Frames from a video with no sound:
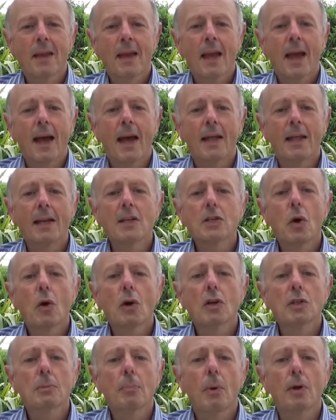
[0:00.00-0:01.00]
And it
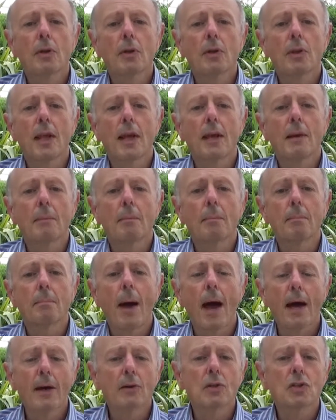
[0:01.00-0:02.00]
talks about then
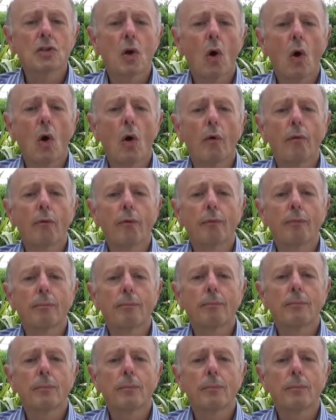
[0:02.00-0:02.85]
patterns of